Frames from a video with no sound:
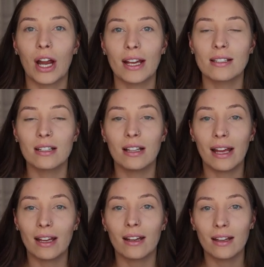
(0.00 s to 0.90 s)
trying to
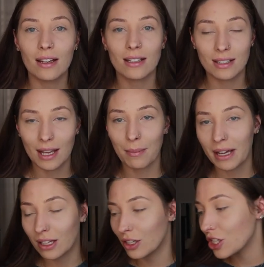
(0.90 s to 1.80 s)
like get my
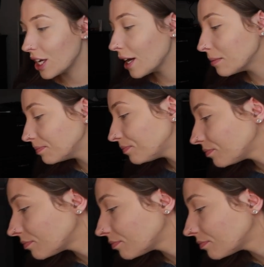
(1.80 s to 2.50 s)
energy up